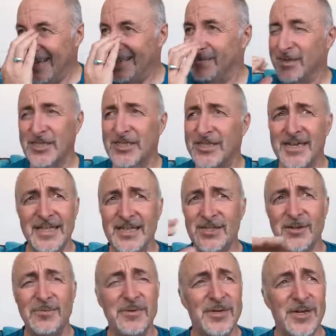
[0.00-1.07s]
As a musketeer, that's
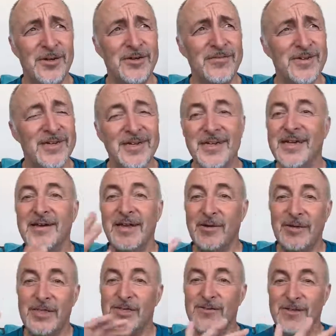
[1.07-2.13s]
not what I'm thinking of.
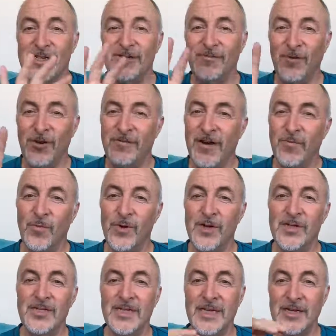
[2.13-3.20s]
Anyway, there's, there's four or five
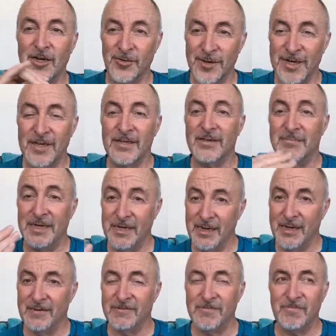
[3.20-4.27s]
words in Greek that mean
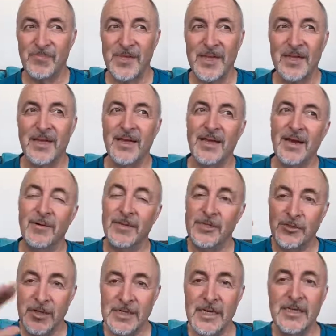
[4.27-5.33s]
love. And when
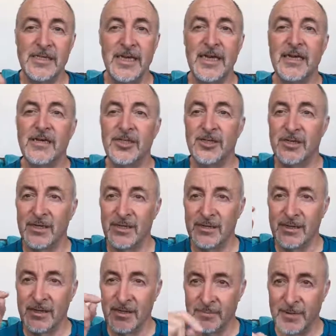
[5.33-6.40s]
they translate to English
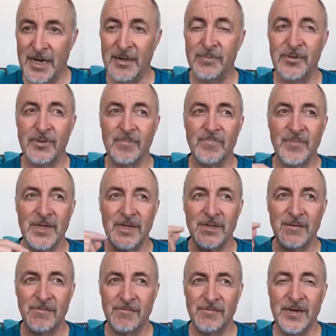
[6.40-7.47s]
in the Bible,
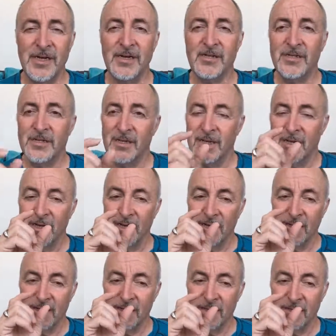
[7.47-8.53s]
the phrase,
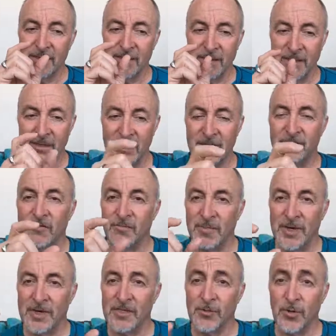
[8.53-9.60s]
the love of
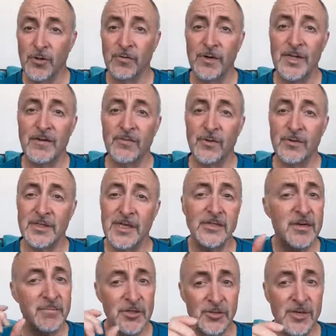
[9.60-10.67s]
money is the root of all evil, is
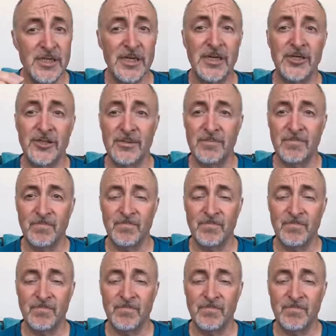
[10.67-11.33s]
actually a mistranslation.